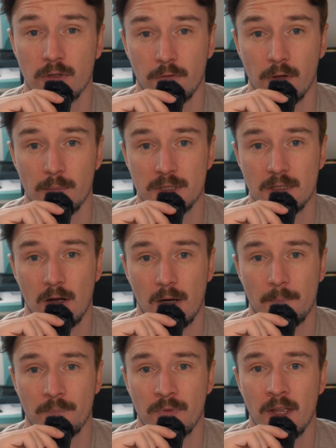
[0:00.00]
your film
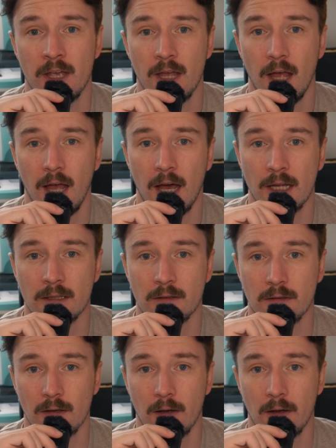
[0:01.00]
stock? And